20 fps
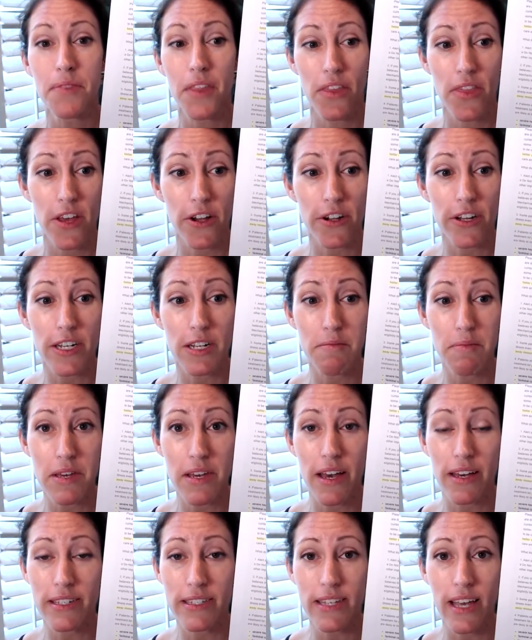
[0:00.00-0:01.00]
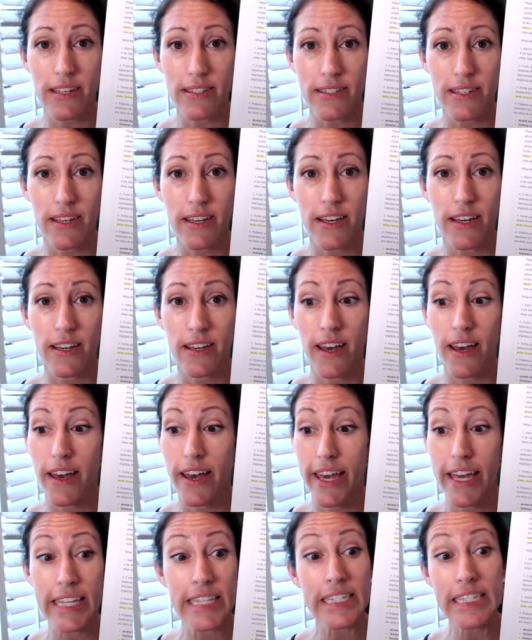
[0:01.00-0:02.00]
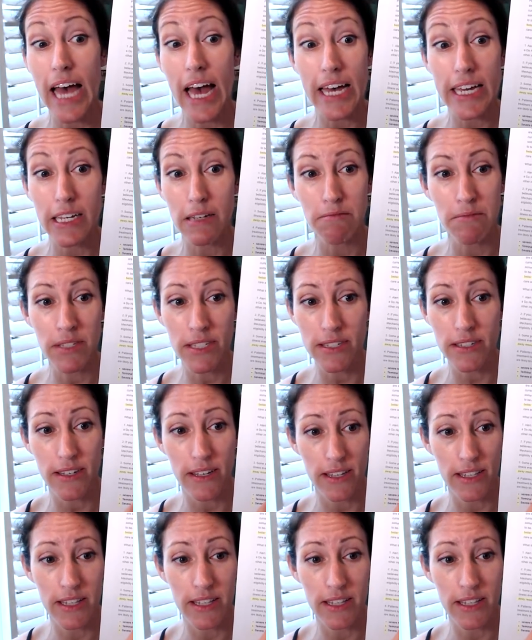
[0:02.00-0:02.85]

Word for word: They're going to be assessing enzymes,